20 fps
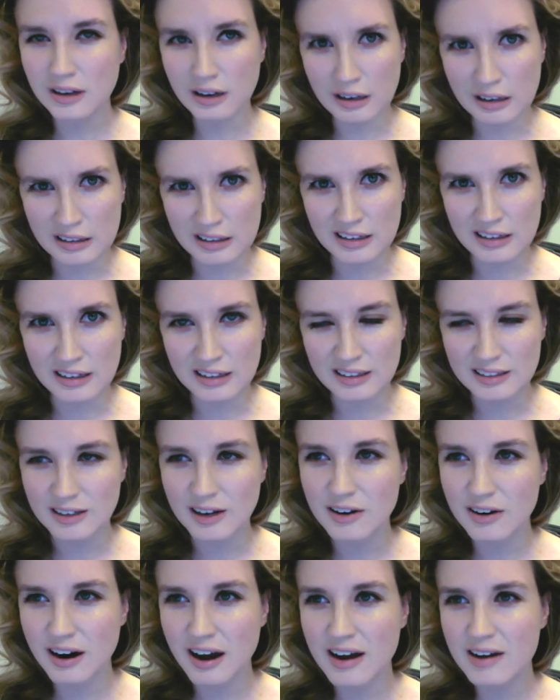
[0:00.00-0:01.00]

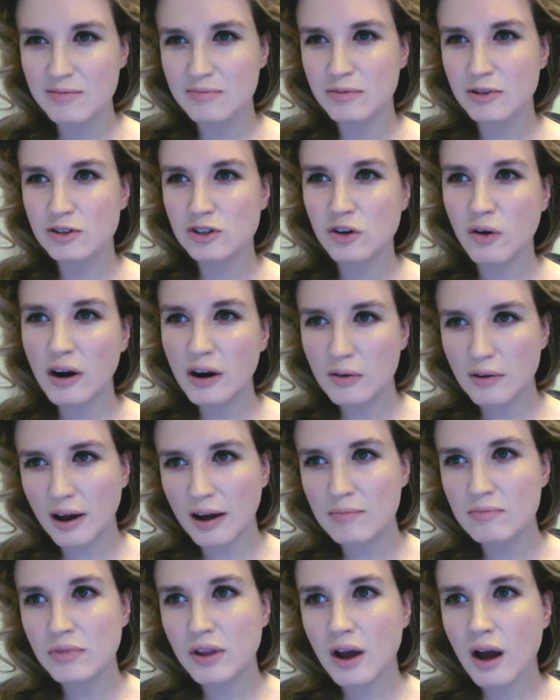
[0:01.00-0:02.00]
All right. But so
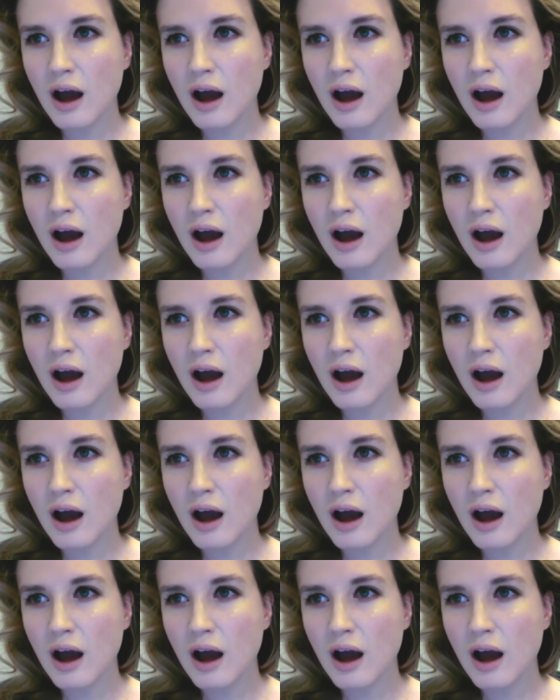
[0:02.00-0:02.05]
anyway,